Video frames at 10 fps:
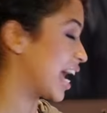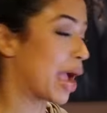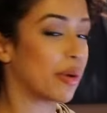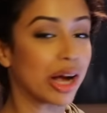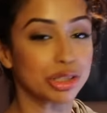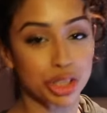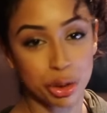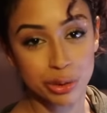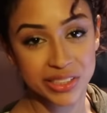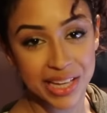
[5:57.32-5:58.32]
eyebrow
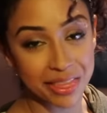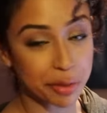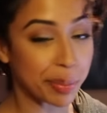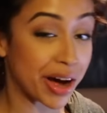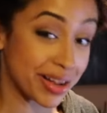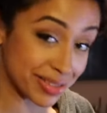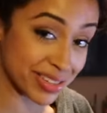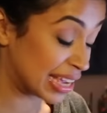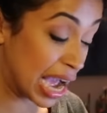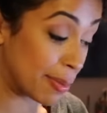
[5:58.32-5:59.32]
jokes and the puns.
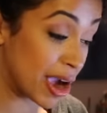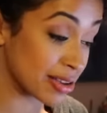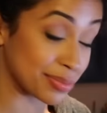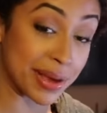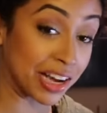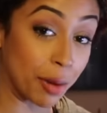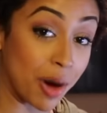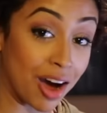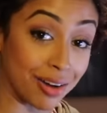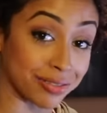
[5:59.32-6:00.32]
The eyebrows may come
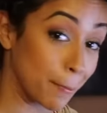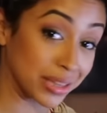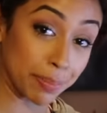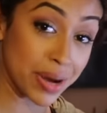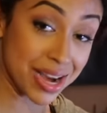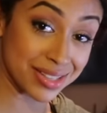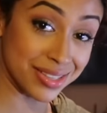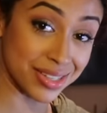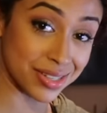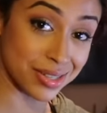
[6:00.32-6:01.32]
off, but the
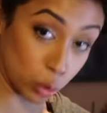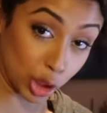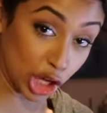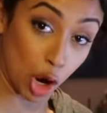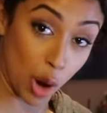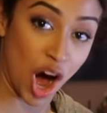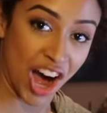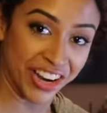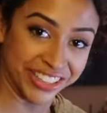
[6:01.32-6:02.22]
puns will go on.